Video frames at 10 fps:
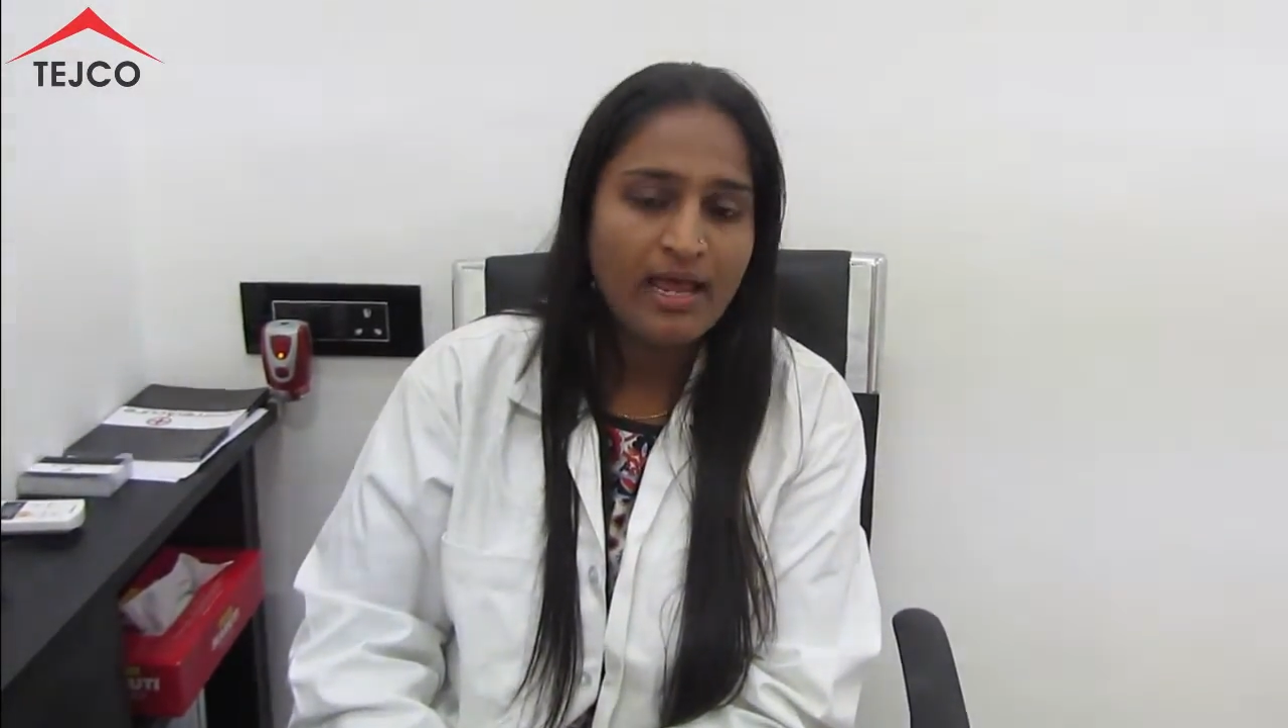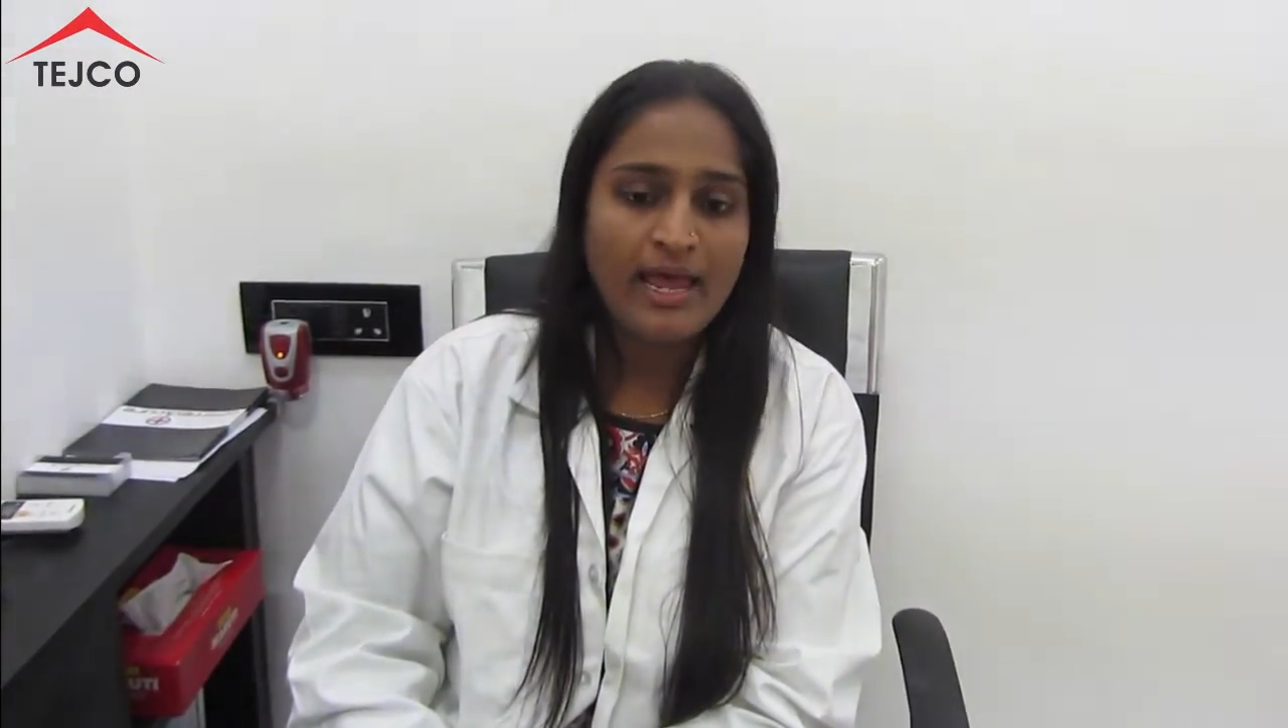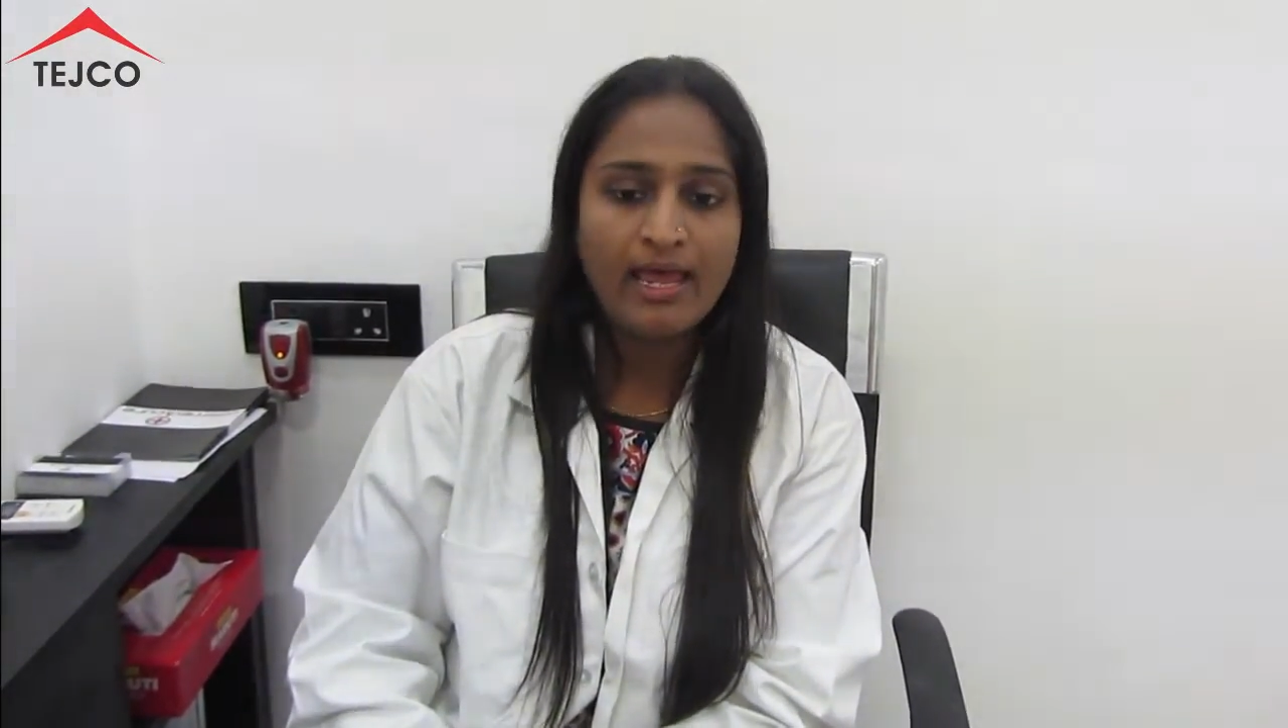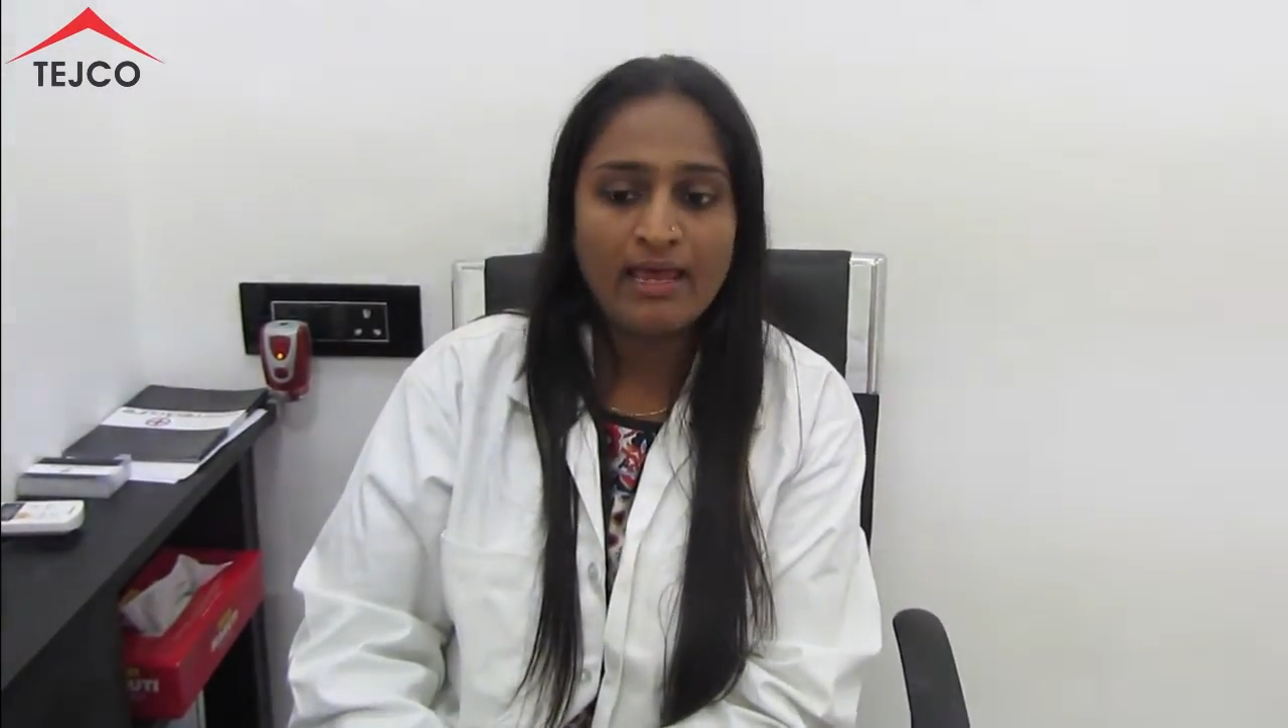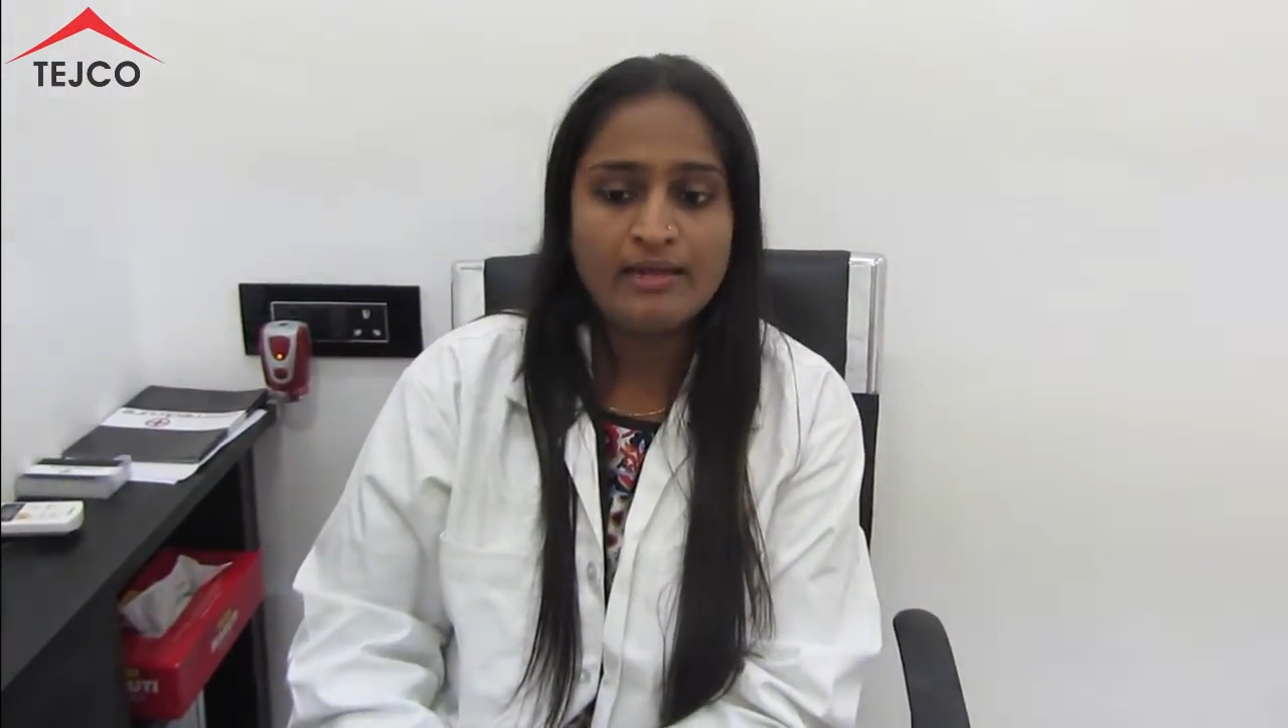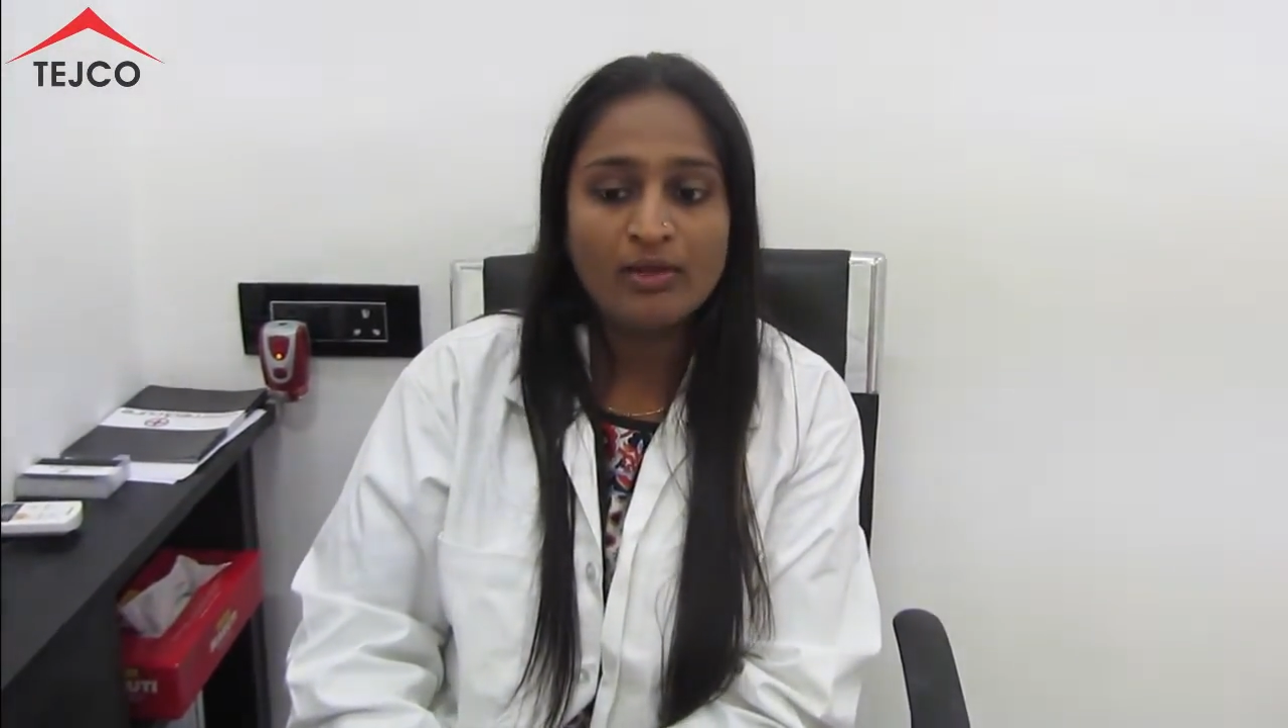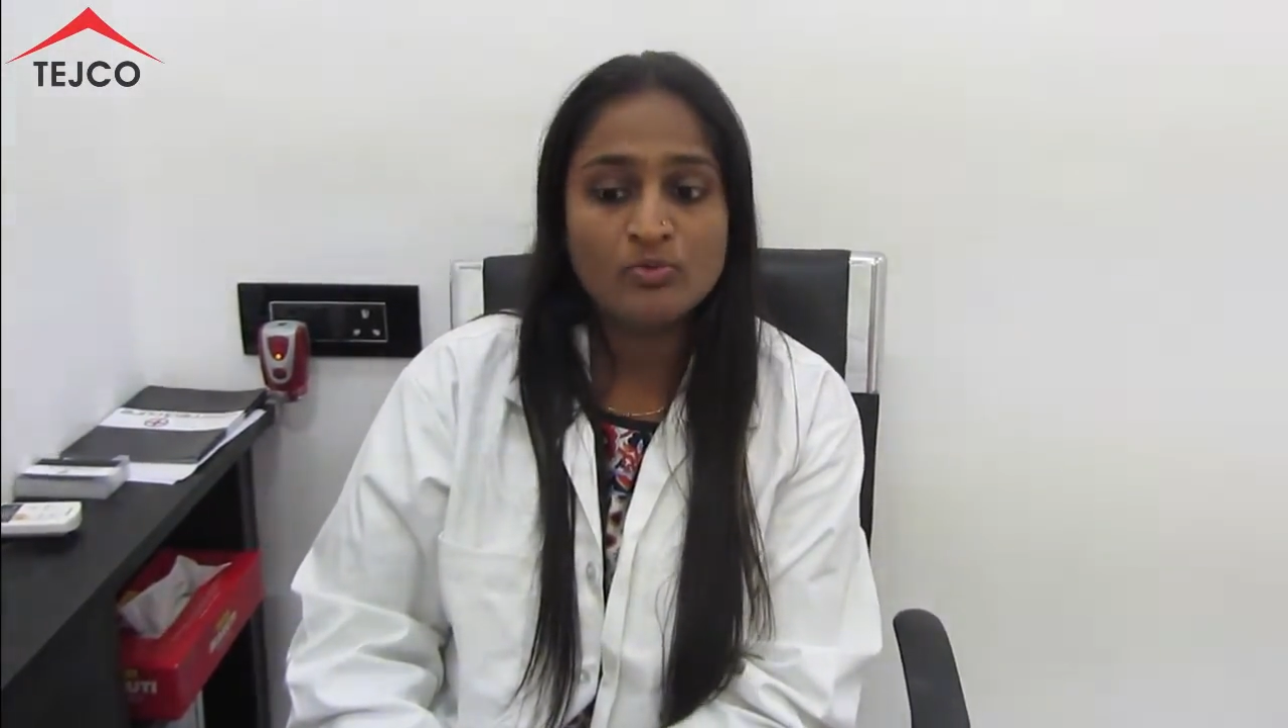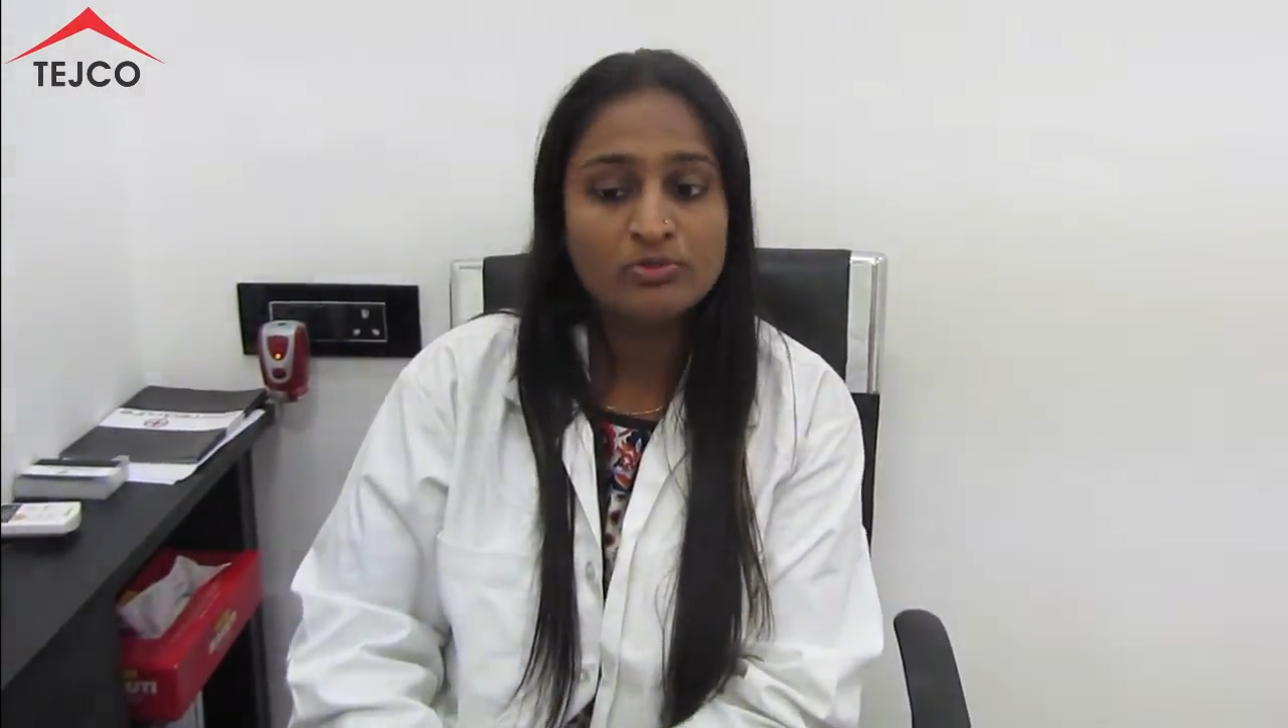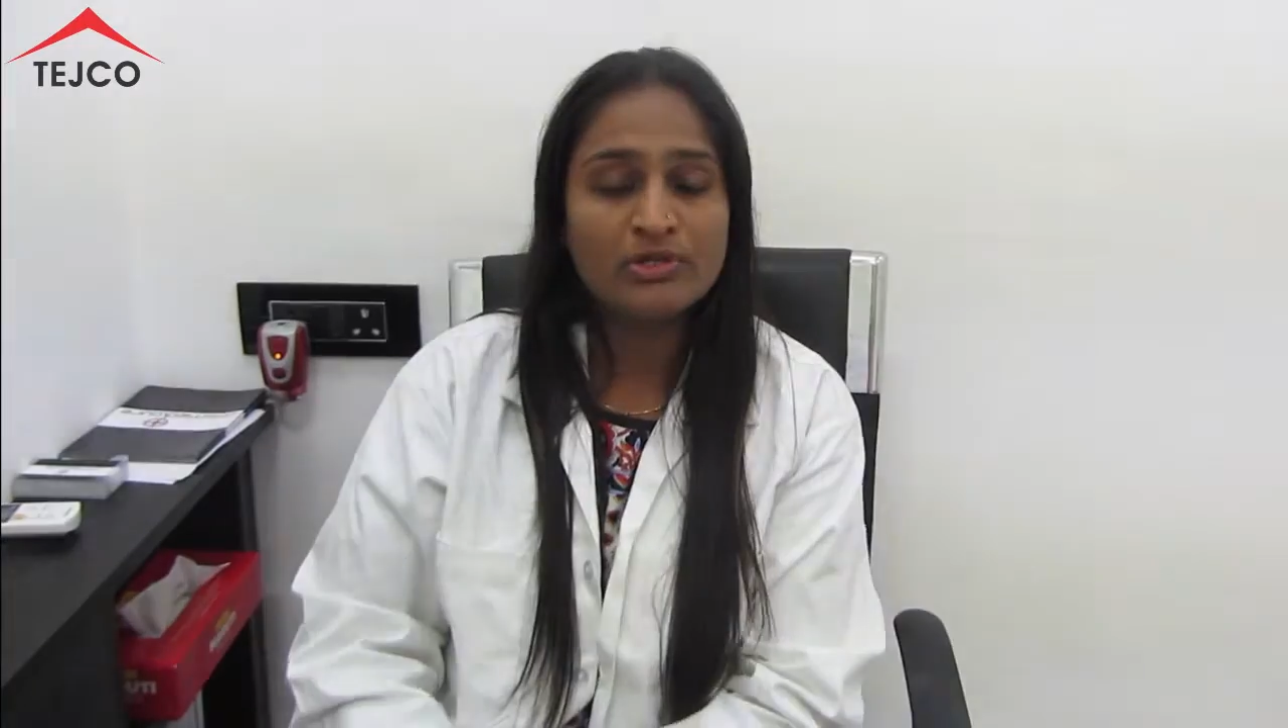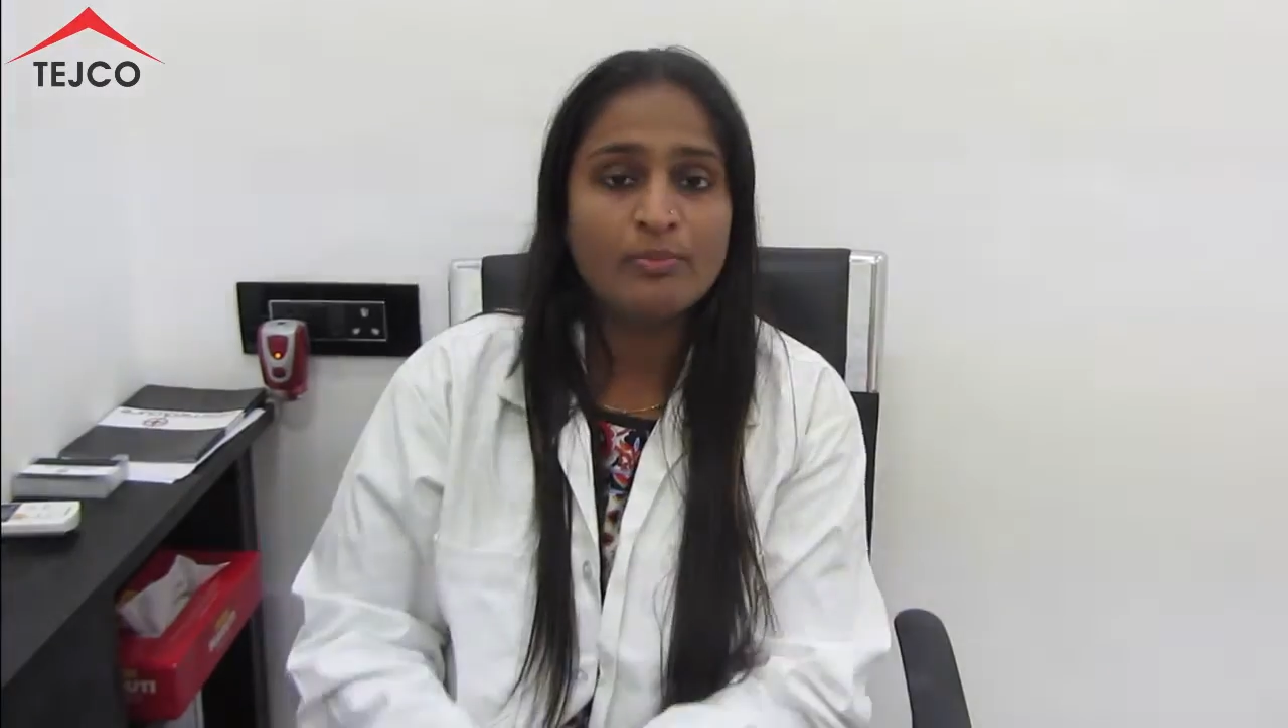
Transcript: and I would